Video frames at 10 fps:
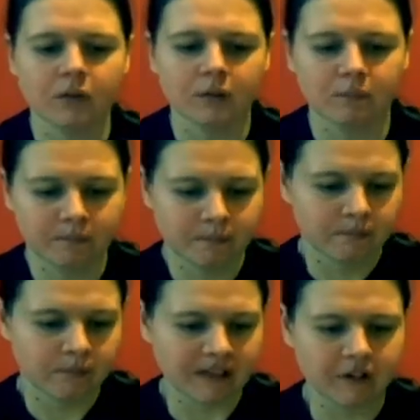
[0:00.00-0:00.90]
to,
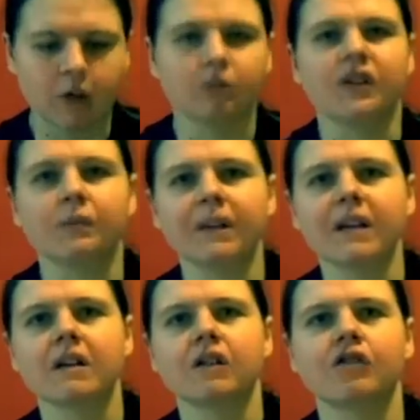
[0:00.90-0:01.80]
I don't know, display it
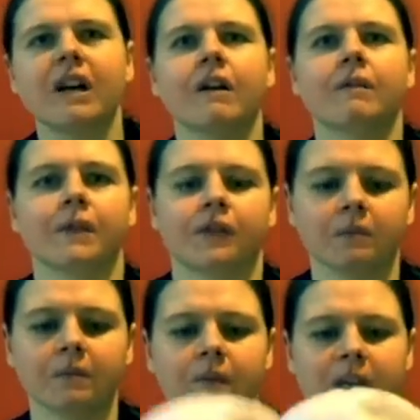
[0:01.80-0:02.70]
on a shelf or something,